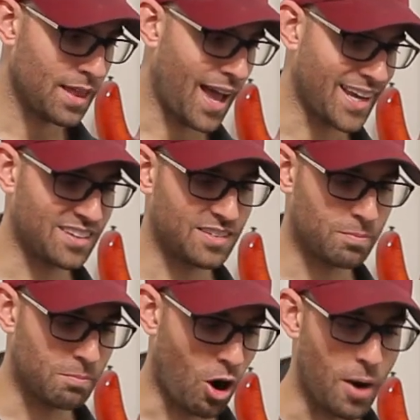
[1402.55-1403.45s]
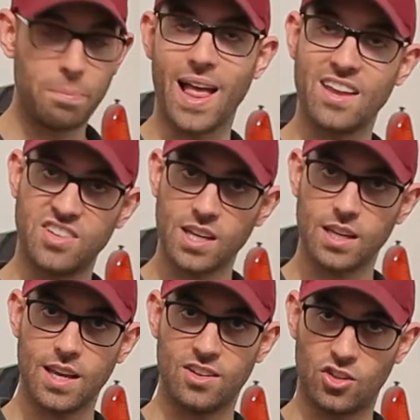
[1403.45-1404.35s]
I guess, hard plastic,
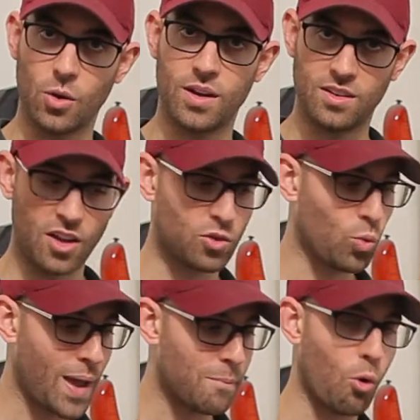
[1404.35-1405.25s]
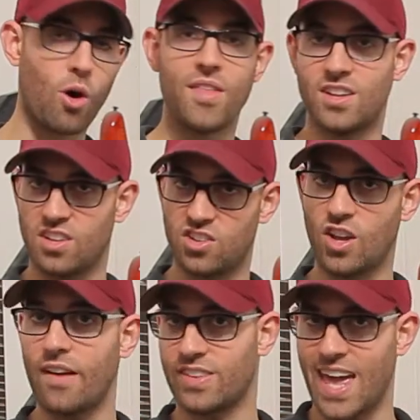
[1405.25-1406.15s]
and so it does weigh more than just a
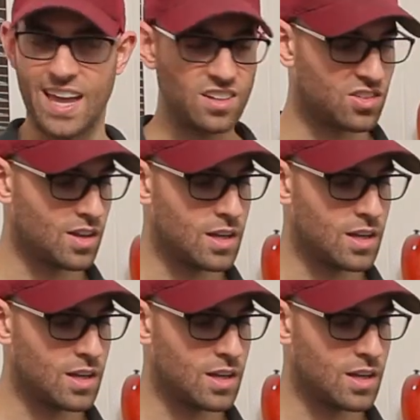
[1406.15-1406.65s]
soft case.